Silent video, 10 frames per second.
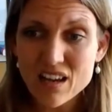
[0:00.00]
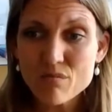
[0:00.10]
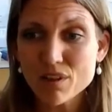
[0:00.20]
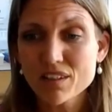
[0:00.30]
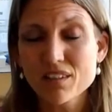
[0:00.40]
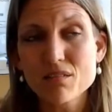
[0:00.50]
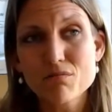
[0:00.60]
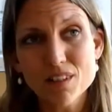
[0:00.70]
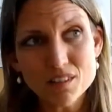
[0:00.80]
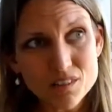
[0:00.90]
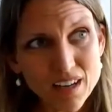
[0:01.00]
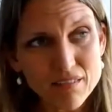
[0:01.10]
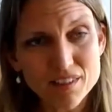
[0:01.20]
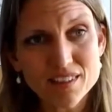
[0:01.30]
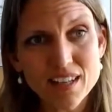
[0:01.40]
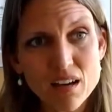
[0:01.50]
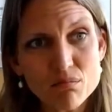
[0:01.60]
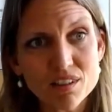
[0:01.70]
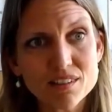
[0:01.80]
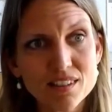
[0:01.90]
But once you have
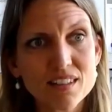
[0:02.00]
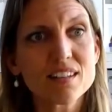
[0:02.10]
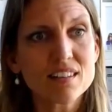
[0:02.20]
established it,